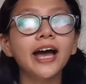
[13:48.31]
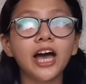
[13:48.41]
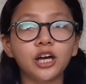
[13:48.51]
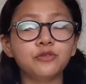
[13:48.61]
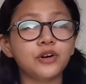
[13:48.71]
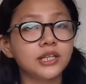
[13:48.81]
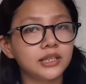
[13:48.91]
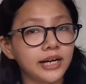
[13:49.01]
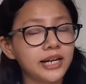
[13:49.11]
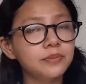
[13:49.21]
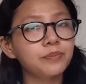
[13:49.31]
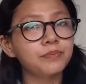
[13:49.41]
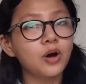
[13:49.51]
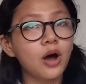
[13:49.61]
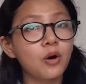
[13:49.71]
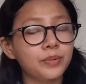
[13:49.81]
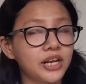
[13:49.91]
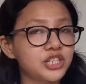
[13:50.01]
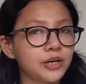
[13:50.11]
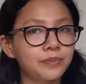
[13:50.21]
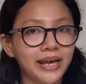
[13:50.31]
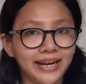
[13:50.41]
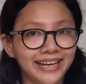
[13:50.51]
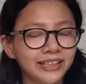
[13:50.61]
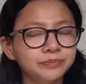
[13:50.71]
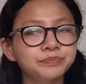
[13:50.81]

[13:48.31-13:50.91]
And for the train operation planning,